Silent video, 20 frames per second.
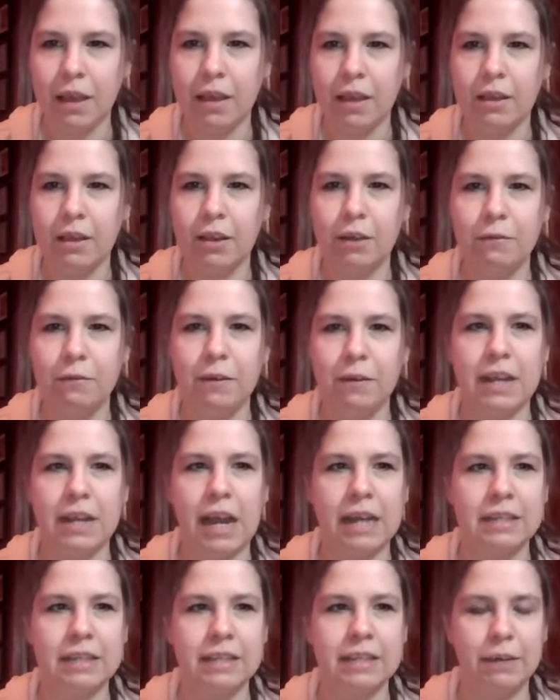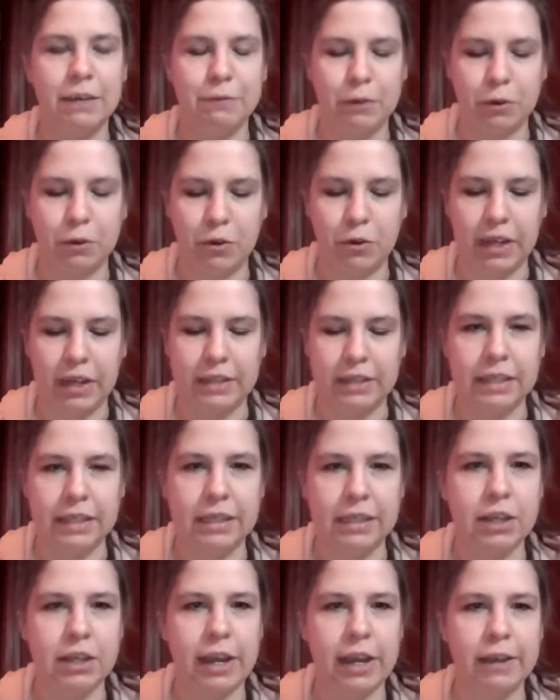Good. Vinyasa if you're
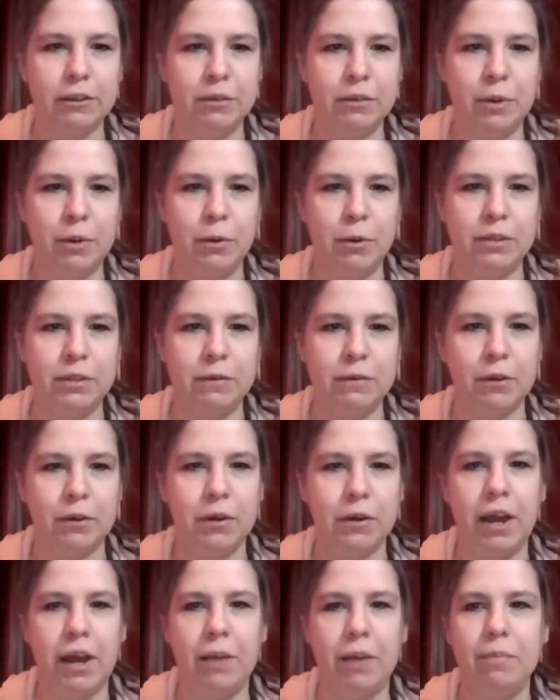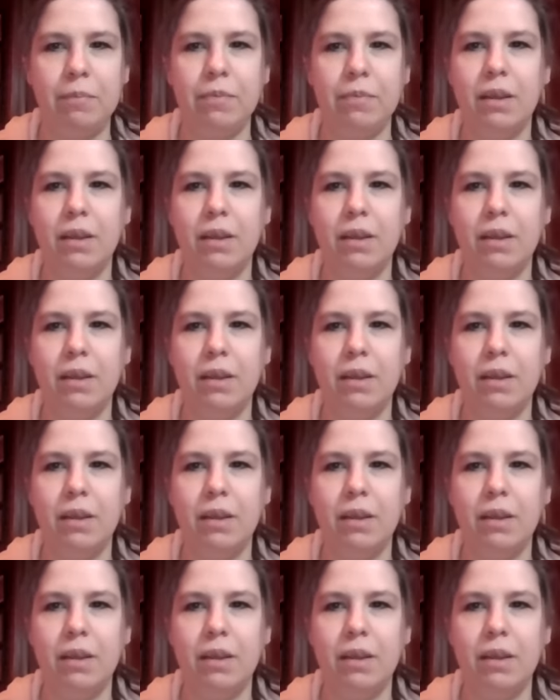crazy. Child's pose if you're not.